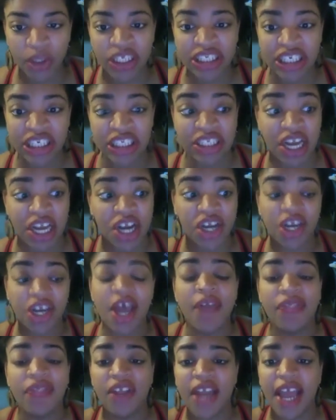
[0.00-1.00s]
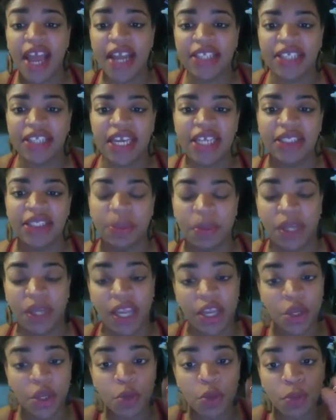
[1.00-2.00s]
He done nothing, had his hands up in the air.
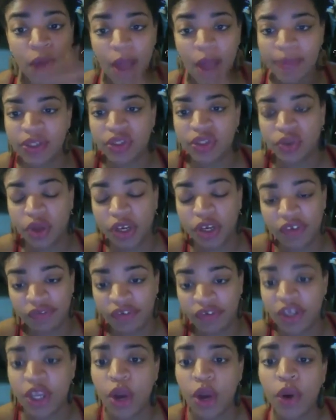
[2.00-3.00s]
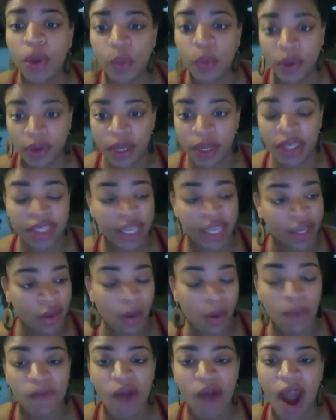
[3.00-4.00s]
You probably saw this video. It did go
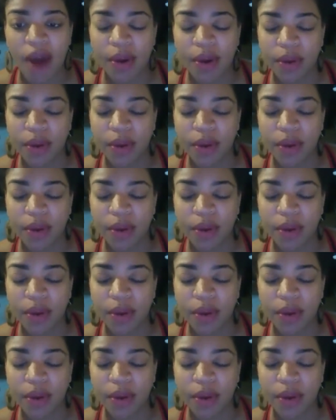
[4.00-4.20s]
viral.